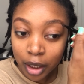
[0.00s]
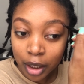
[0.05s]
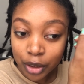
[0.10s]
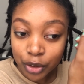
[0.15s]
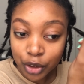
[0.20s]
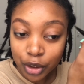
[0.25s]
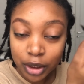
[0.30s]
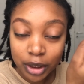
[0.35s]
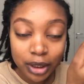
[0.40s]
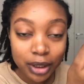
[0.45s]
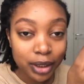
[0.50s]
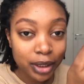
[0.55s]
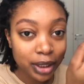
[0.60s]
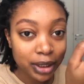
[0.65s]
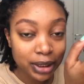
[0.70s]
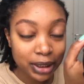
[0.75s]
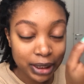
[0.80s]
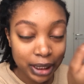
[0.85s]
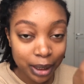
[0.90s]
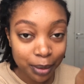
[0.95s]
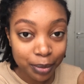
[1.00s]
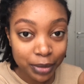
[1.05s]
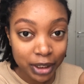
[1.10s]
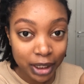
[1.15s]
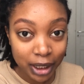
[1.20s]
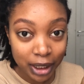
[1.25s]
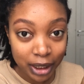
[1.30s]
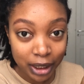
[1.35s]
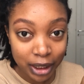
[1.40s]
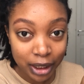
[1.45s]
Just the same
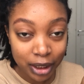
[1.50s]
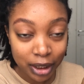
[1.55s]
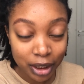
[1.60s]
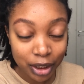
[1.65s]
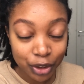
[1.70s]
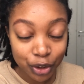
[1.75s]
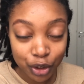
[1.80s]
technique,